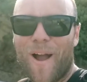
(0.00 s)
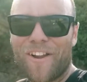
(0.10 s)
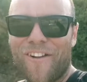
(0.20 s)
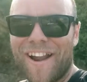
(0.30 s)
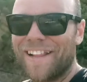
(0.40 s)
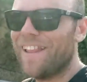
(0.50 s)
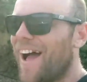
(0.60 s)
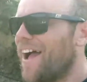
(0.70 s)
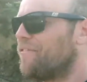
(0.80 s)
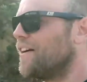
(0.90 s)
bike riding
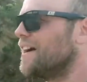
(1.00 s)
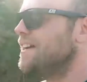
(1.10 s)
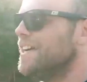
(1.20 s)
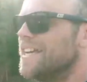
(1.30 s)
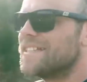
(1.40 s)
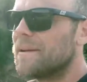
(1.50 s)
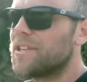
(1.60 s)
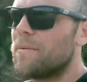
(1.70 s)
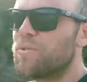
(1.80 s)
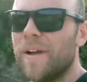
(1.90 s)
life.
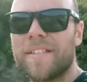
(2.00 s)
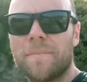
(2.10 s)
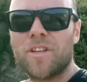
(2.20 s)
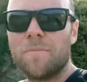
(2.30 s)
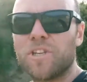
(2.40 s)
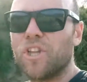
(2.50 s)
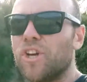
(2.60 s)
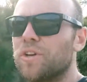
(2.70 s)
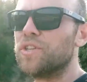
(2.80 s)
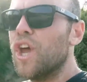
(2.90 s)
Sometimes you win, sometimes you
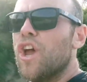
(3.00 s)
lose.